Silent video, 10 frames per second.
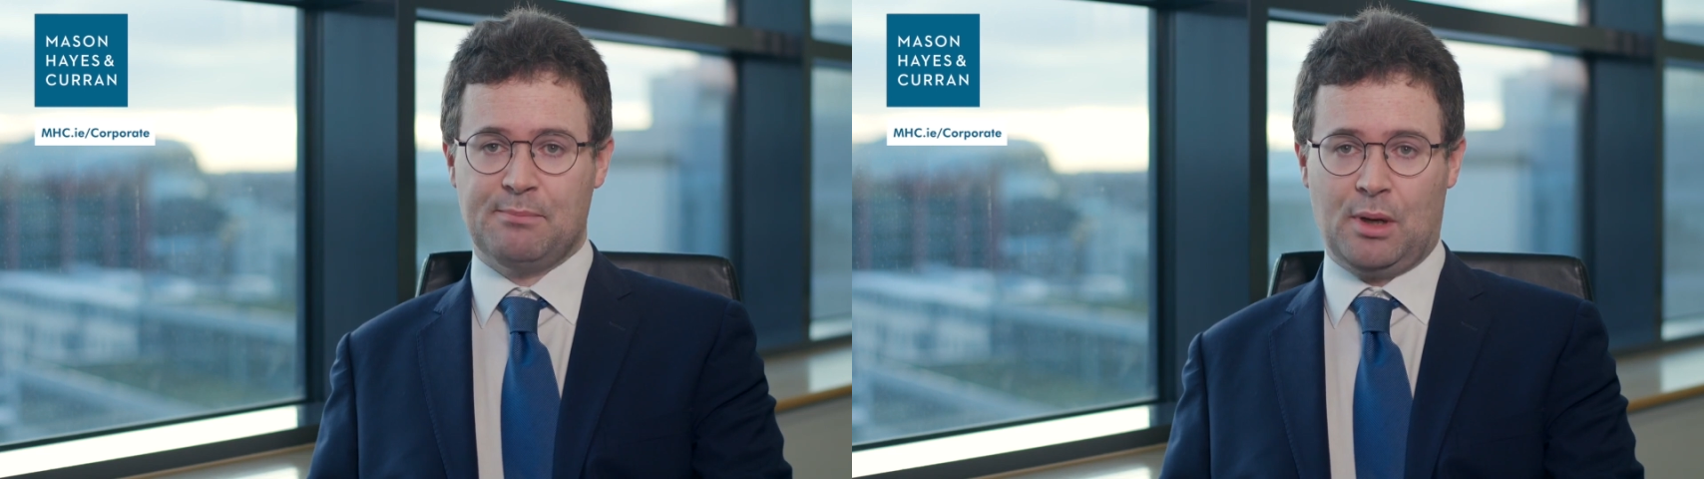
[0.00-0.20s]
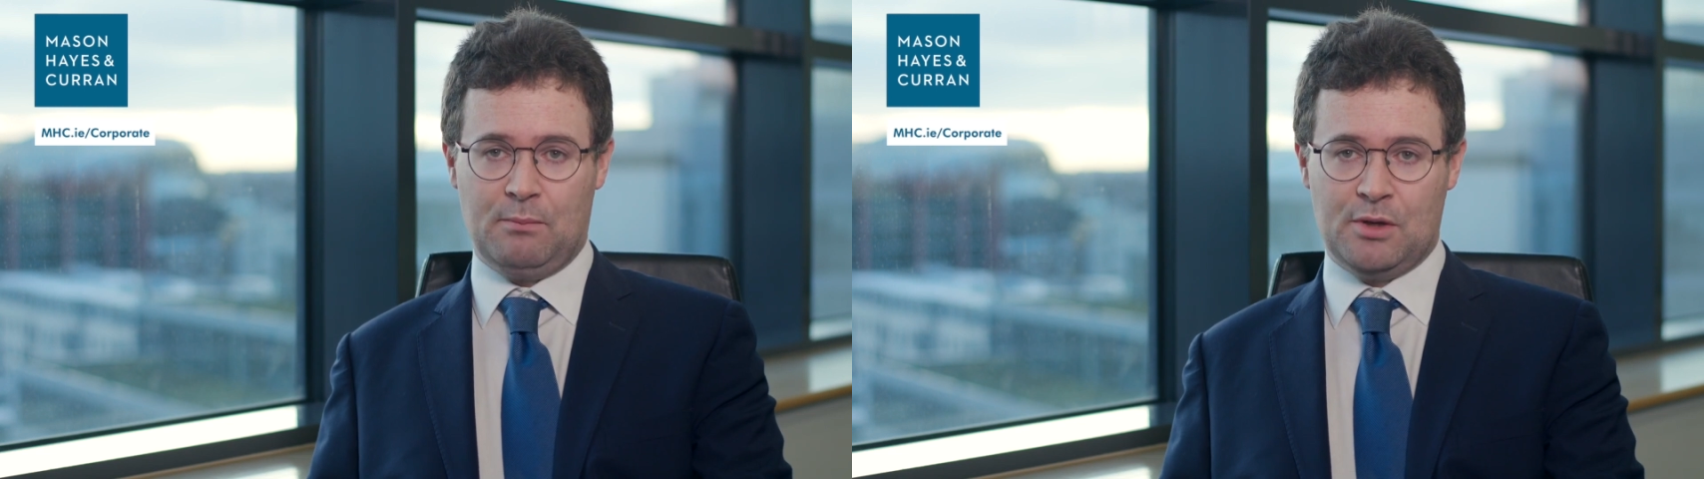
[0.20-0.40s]

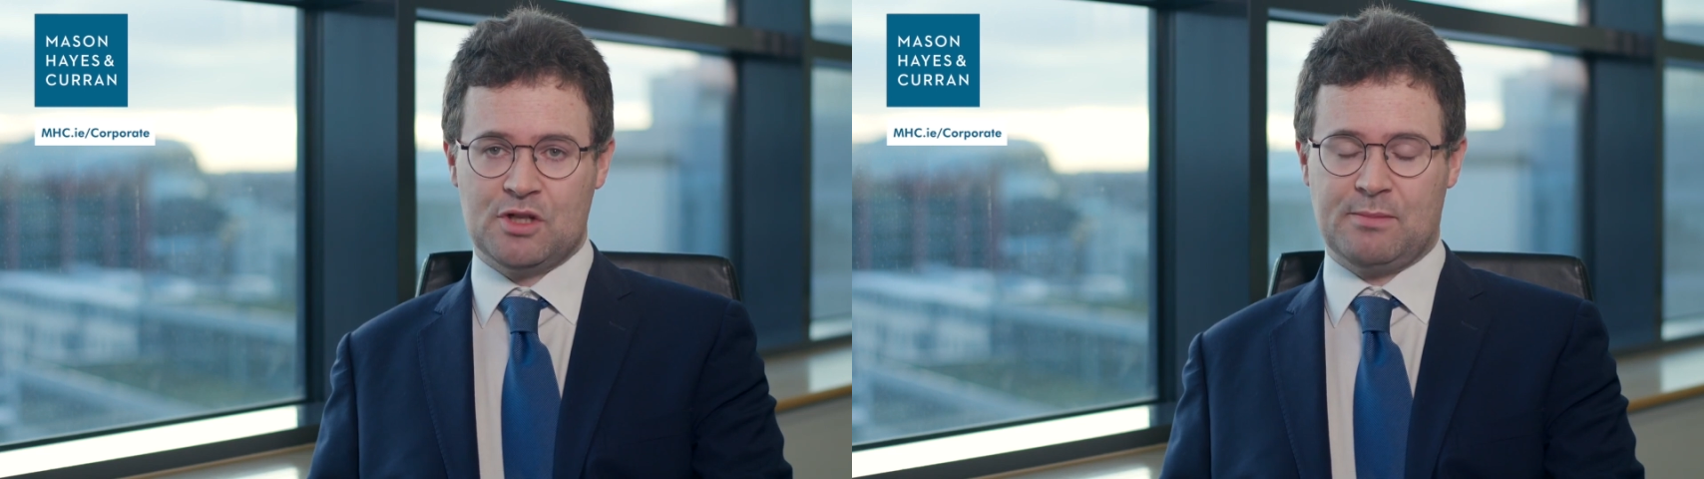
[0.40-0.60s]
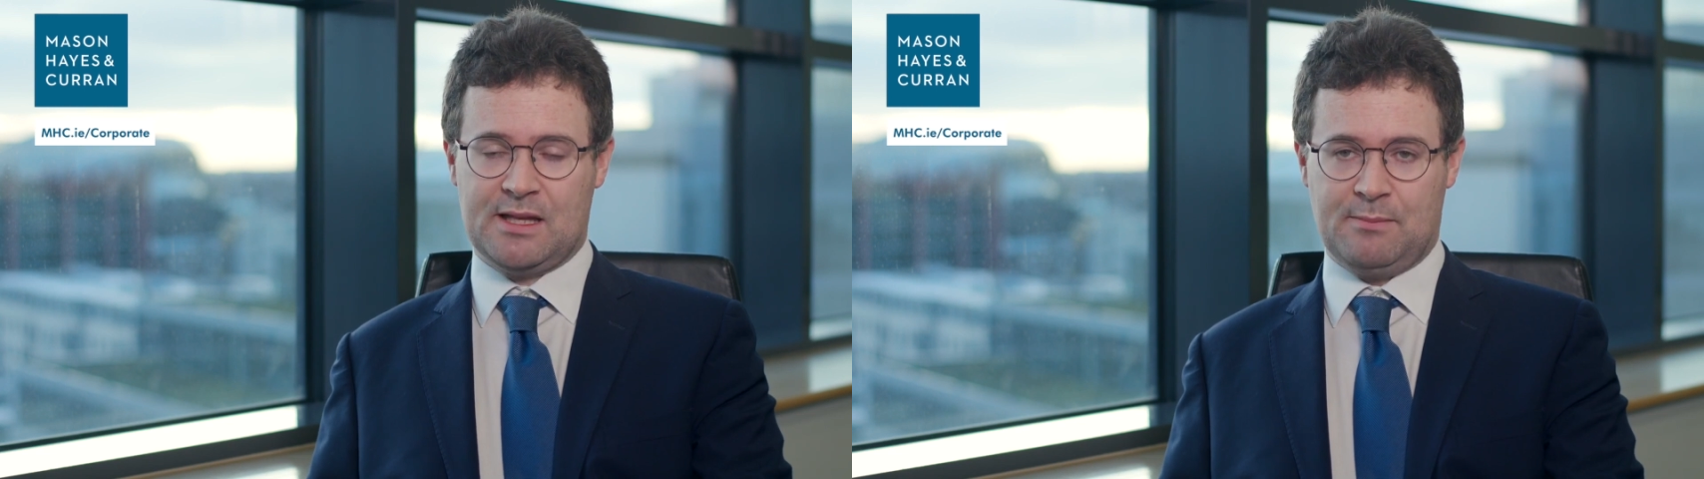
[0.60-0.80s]

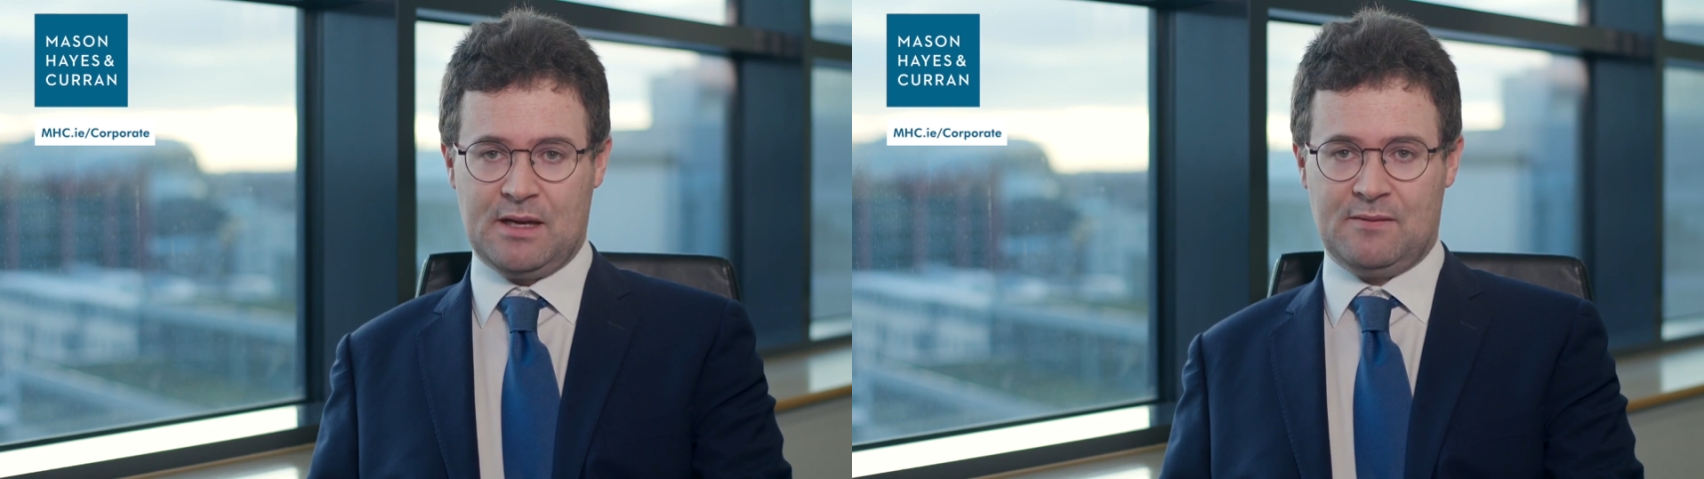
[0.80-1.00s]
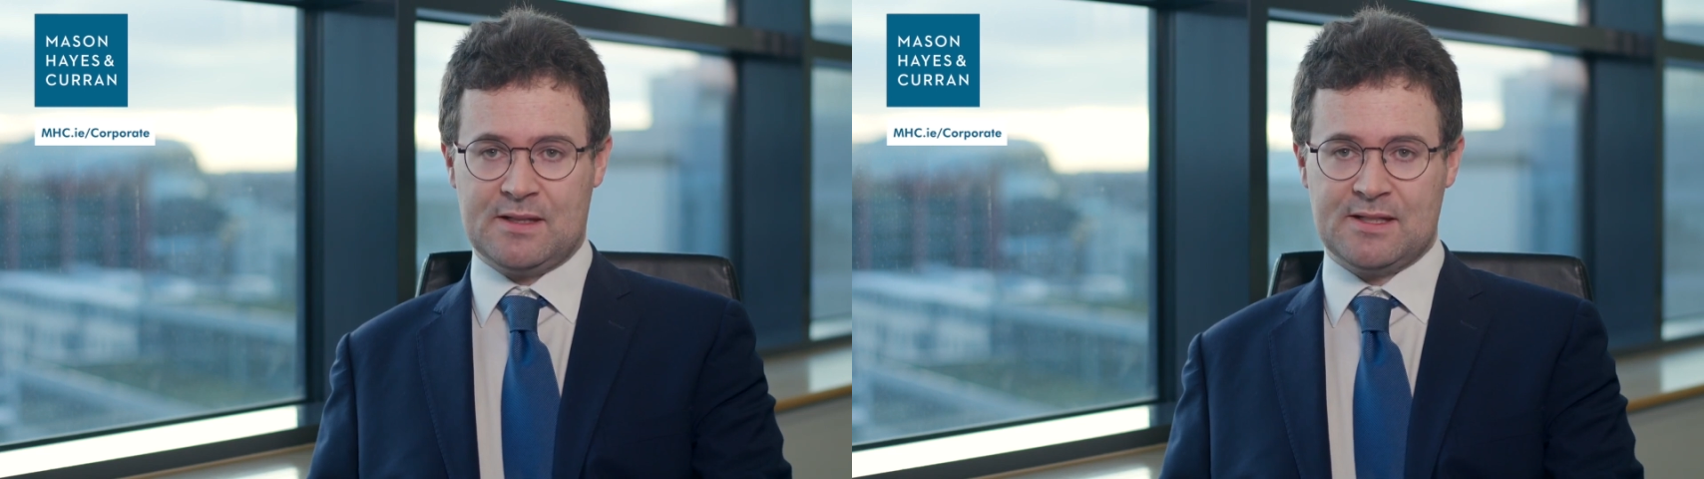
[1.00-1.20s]
published by the
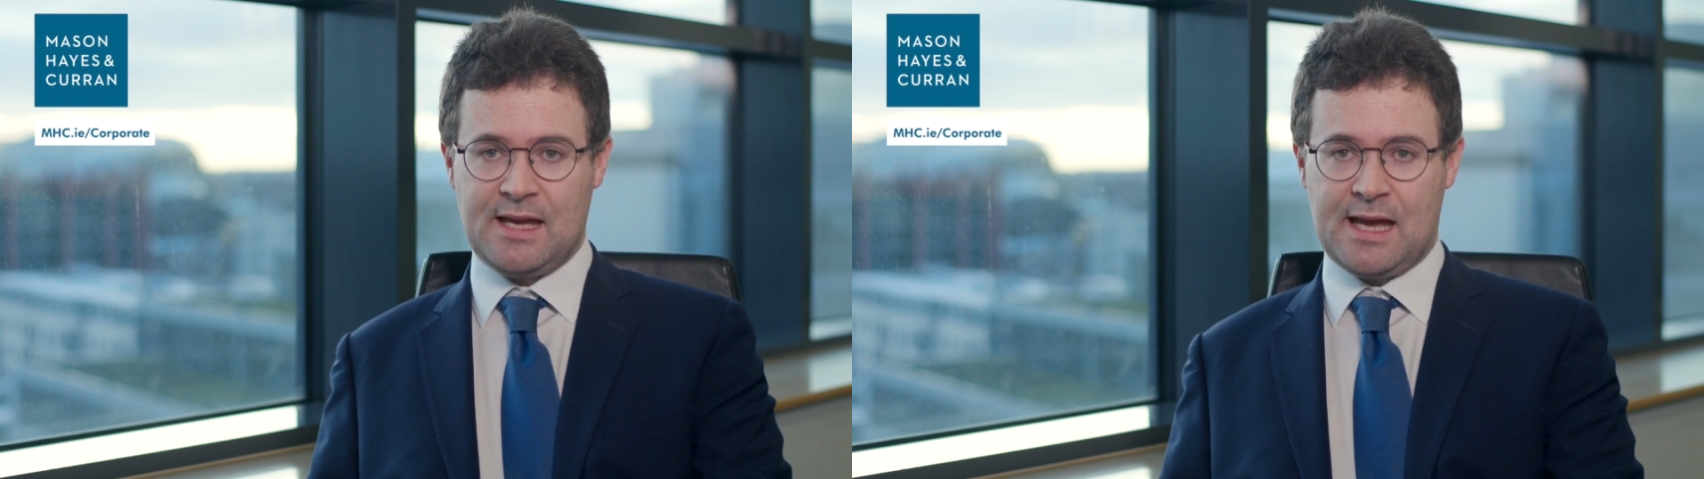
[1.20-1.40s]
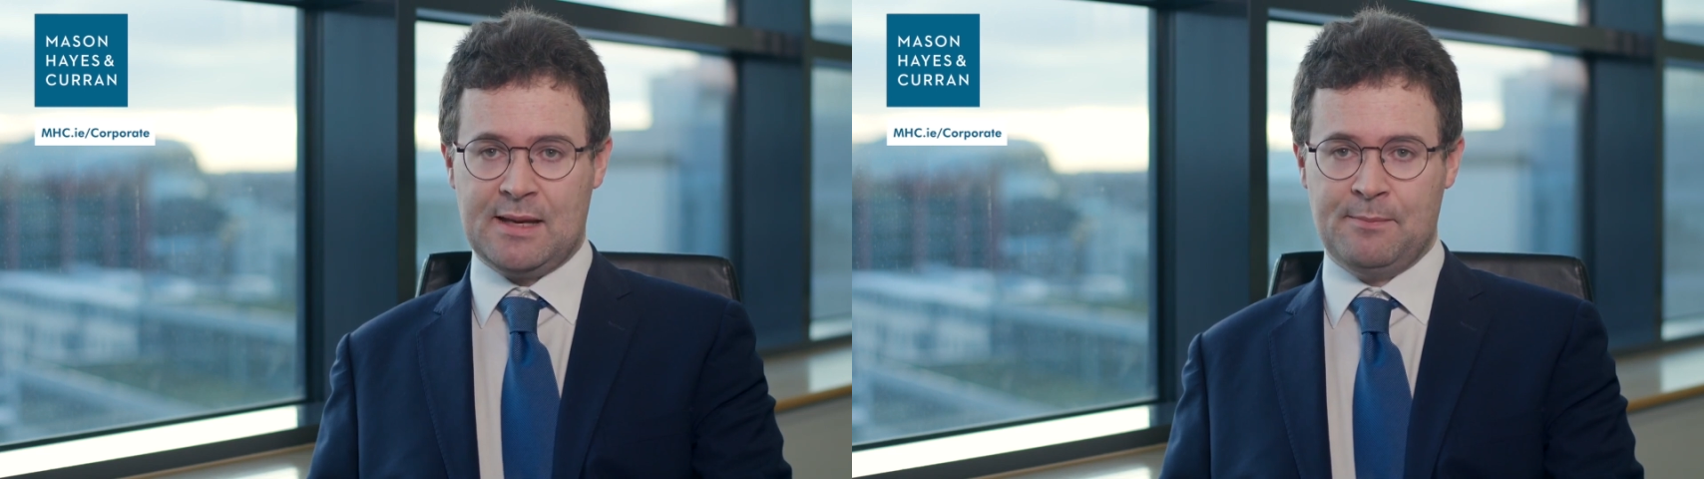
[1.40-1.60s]

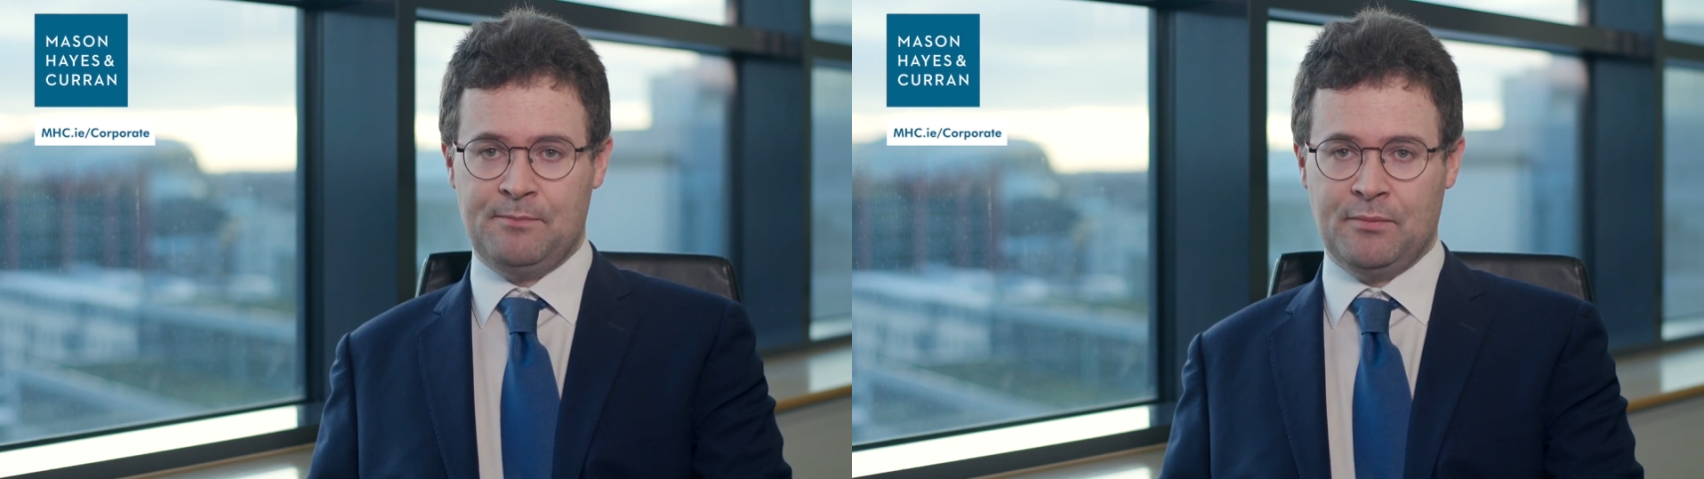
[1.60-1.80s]
BVCA.